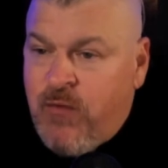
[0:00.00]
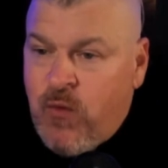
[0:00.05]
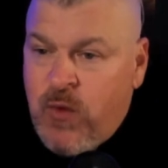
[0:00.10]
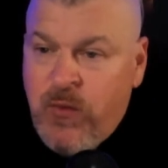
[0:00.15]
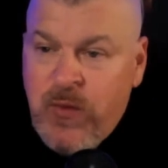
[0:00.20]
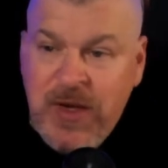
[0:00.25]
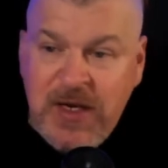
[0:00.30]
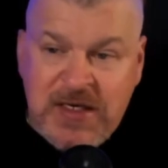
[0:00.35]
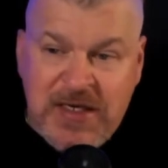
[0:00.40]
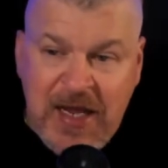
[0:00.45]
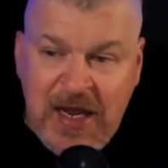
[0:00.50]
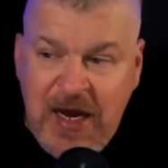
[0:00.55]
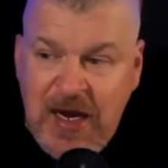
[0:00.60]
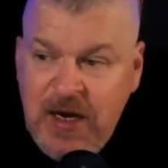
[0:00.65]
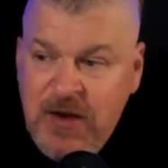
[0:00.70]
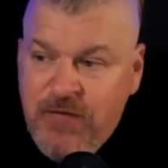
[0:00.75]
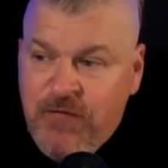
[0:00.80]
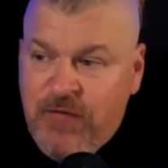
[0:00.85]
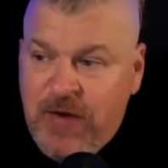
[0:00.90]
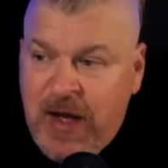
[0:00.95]
When we get to
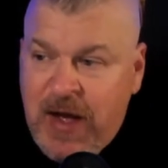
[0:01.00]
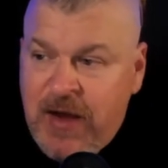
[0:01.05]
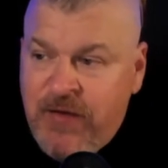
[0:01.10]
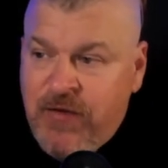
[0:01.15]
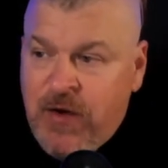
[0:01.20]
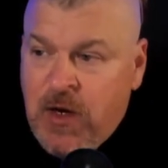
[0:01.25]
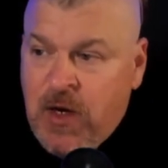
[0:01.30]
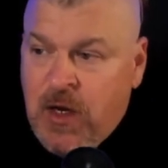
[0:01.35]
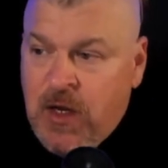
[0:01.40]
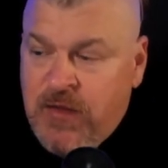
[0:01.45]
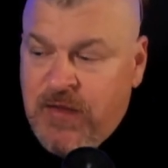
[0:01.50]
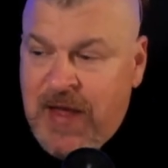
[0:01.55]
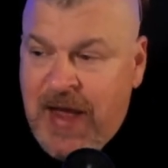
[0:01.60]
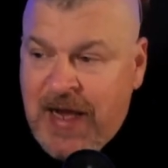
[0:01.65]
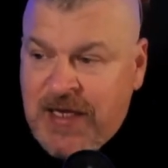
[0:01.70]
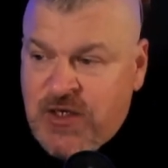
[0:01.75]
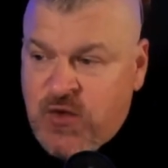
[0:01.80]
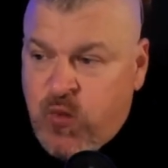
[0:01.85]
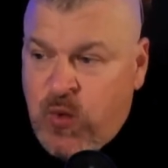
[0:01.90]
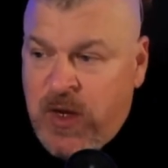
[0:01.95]
eighty-five,
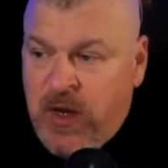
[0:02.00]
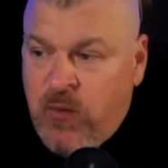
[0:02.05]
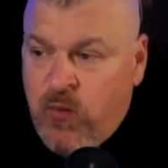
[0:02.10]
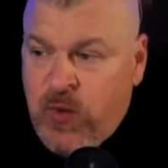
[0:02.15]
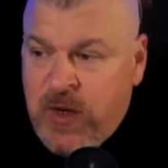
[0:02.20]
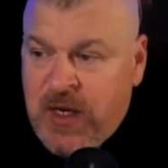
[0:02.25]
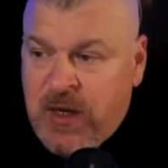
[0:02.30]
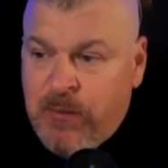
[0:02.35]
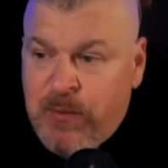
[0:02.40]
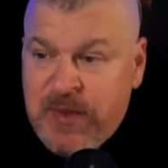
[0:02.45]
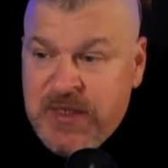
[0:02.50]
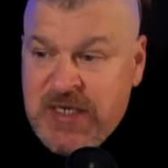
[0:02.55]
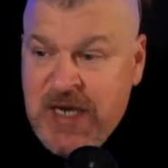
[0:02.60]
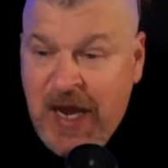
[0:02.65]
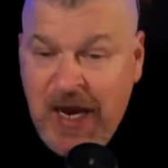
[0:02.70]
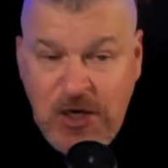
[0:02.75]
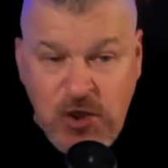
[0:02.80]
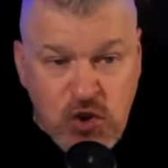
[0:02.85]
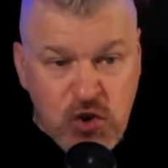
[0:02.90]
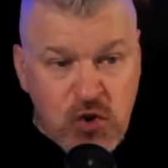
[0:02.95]
that's when we can
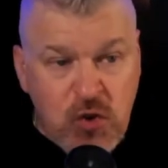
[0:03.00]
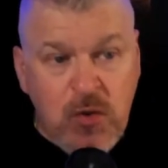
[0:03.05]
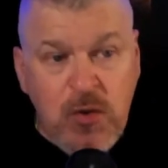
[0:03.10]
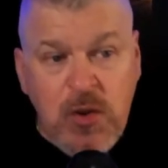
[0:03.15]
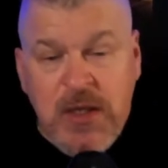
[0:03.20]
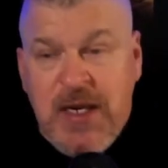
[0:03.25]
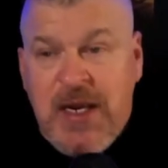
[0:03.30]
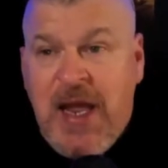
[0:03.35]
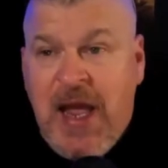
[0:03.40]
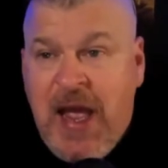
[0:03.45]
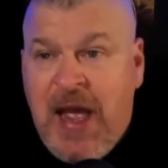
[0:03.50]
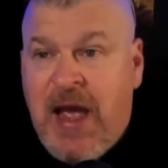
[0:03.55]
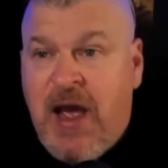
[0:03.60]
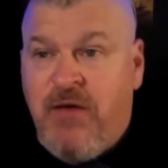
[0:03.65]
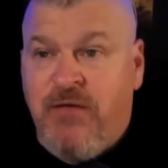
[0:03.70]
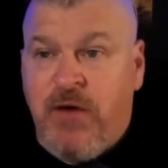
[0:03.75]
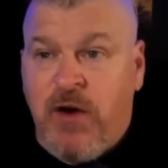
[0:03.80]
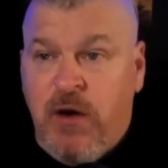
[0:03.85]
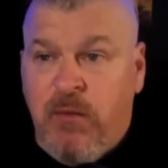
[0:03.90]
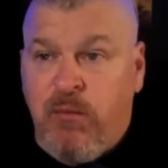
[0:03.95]
potentially
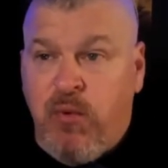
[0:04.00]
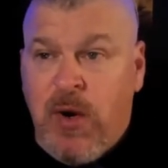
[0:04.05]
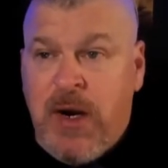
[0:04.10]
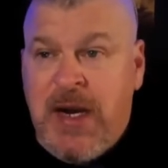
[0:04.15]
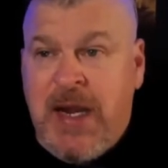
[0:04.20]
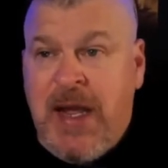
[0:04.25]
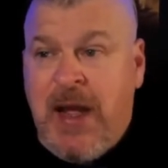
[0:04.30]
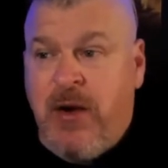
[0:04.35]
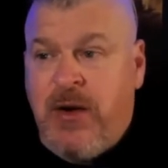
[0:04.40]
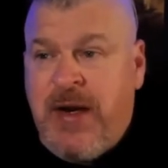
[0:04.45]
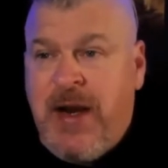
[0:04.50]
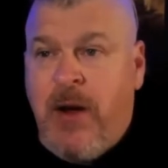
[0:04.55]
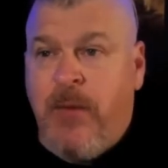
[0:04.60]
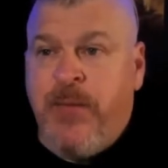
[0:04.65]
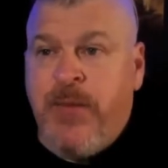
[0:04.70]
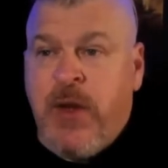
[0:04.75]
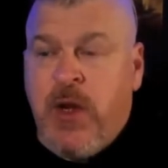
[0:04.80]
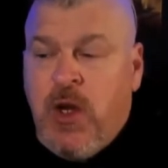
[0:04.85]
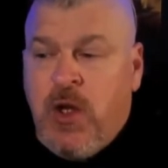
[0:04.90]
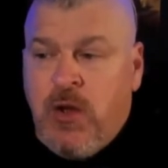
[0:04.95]
have a breakout. Now,
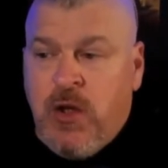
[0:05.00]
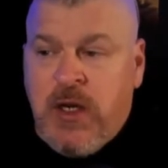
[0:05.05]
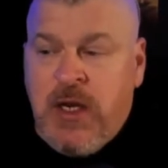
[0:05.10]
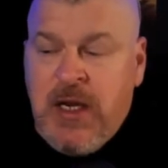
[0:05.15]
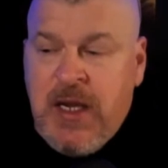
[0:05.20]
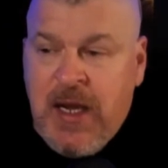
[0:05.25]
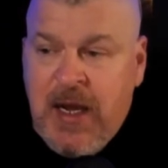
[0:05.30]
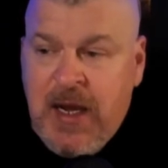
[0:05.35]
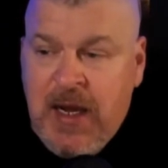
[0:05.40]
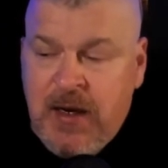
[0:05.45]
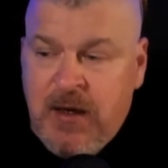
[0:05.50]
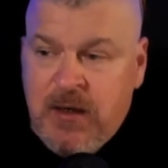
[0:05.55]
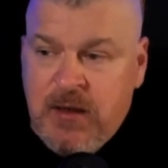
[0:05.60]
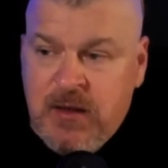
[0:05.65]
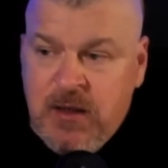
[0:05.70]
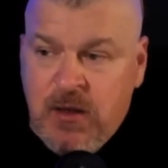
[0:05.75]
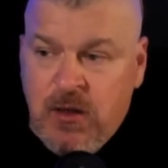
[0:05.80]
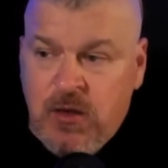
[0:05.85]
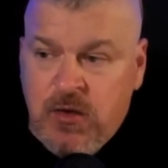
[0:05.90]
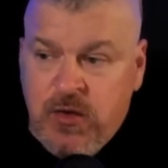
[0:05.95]
looking at
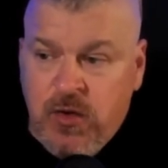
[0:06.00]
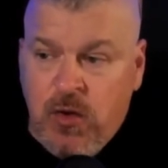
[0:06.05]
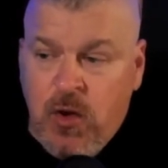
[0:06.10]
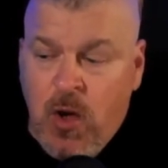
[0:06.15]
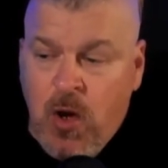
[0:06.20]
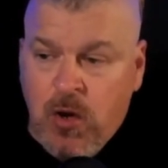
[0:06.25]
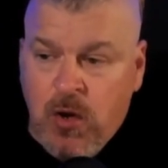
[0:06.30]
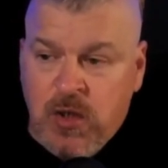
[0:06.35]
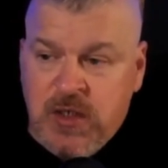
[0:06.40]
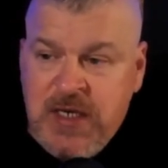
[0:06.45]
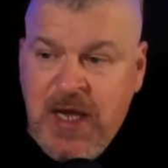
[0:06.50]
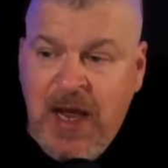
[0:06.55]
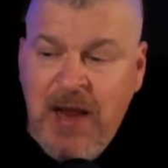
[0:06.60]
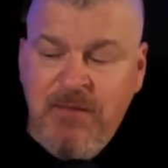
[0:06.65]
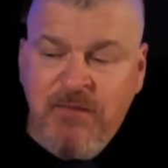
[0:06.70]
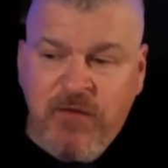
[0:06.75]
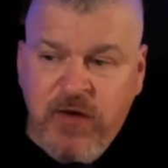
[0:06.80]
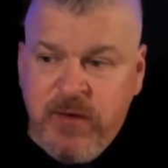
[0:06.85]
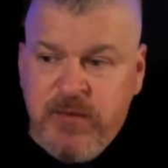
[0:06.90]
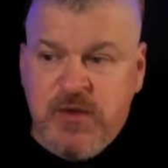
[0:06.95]
the, the longer
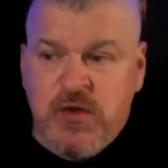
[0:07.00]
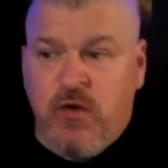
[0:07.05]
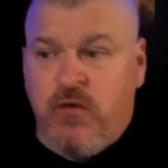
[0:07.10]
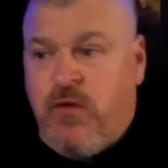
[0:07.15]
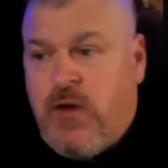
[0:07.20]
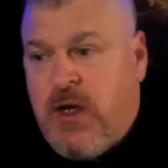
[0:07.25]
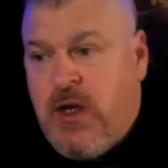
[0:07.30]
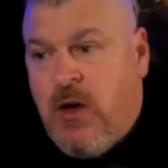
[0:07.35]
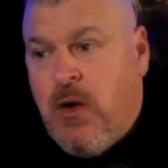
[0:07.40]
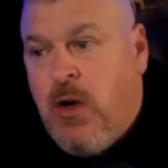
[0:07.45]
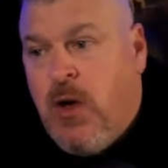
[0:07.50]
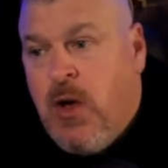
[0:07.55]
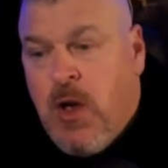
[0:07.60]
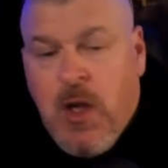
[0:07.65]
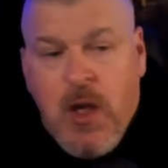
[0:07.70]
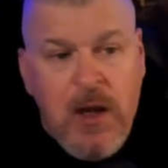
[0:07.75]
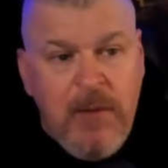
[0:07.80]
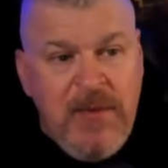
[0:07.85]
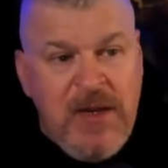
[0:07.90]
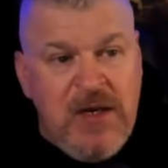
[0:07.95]
time frames over here,
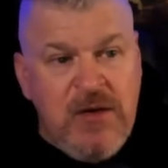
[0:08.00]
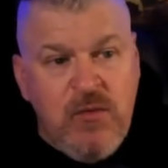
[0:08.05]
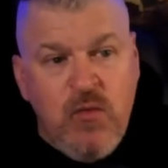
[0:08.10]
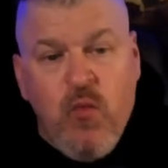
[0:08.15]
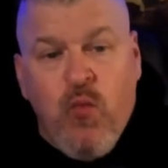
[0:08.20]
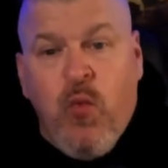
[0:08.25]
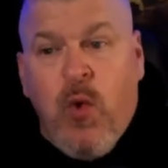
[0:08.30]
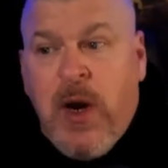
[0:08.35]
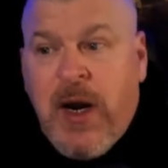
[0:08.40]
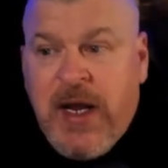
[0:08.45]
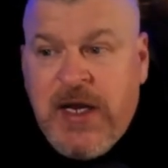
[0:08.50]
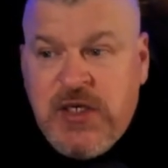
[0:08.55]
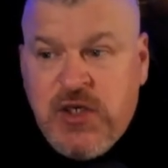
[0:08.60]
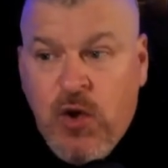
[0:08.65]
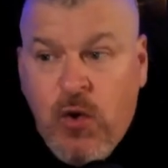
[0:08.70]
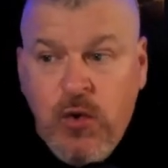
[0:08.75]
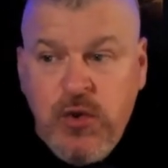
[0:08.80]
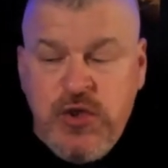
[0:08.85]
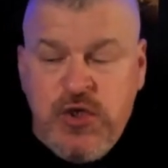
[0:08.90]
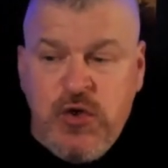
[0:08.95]
I mean, what I
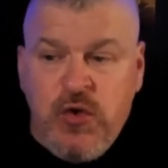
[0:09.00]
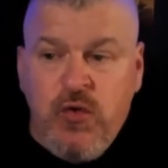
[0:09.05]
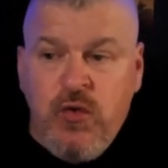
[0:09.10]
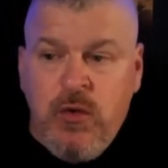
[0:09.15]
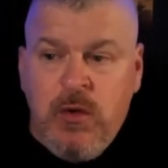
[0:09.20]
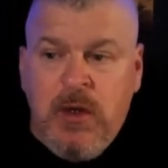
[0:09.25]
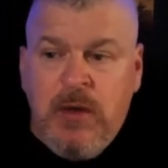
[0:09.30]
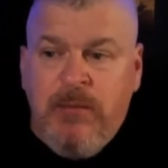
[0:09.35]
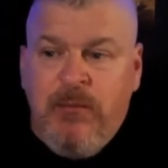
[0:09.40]
told you